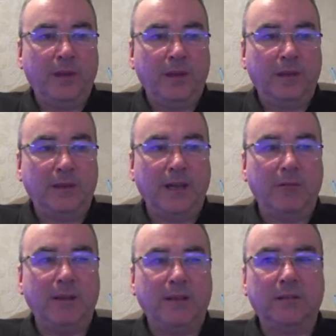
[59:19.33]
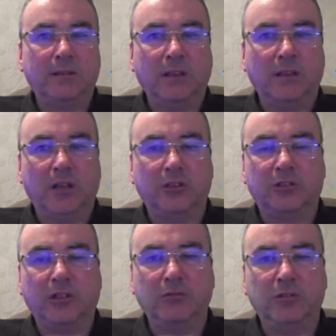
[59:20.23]
yeah, we had a
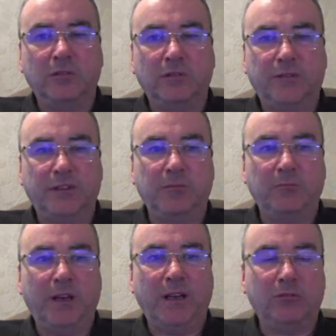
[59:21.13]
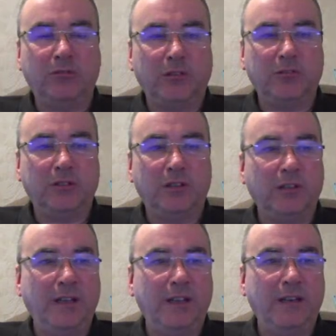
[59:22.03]
social, Fishing Warehouse social
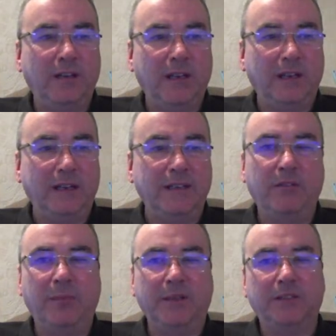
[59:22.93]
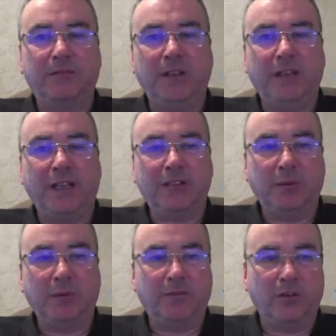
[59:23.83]
on there, and I'd never been to Free Lakes
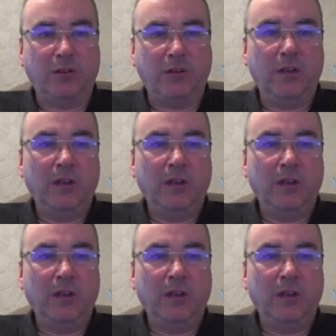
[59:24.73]
before.